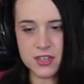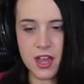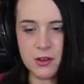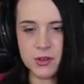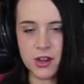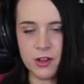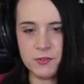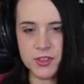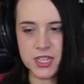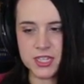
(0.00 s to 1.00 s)
Now an
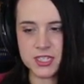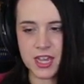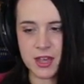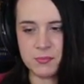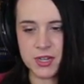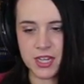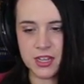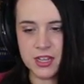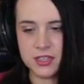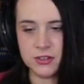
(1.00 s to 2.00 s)
awful thing is
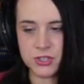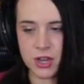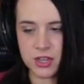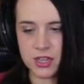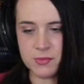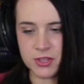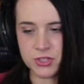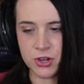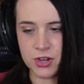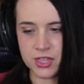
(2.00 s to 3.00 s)
happening. They're talking
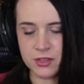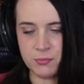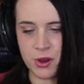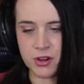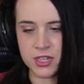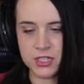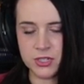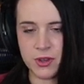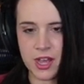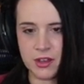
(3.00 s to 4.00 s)
about turning the park
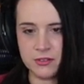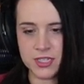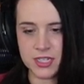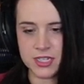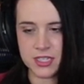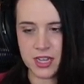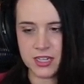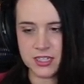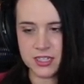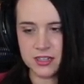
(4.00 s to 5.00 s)
into a housing
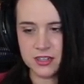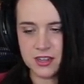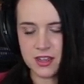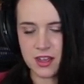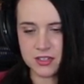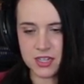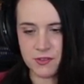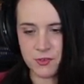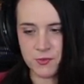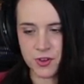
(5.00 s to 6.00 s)
site. I'll
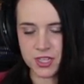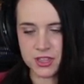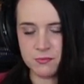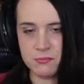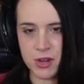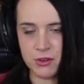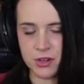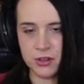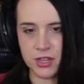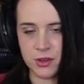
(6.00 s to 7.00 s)
never forget the
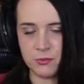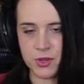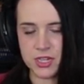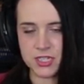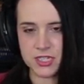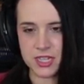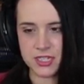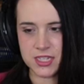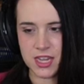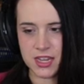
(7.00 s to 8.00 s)
miracle I witnessed
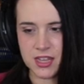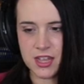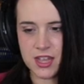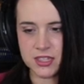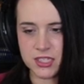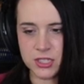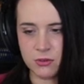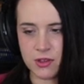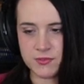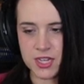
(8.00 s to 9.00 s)
that day. And
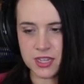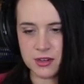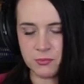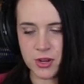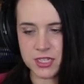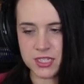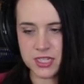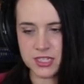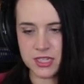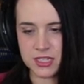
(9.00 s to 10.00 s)
so I've taken up
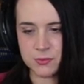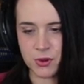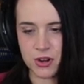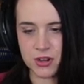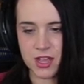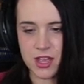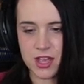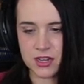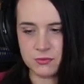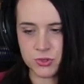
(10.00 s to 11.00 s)
residence in this park
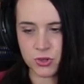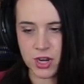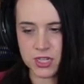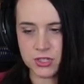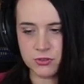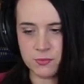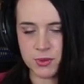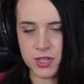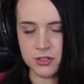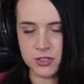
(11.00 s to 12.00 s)
and I'm trying to
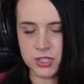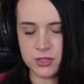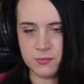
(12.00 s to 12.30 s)
appeal to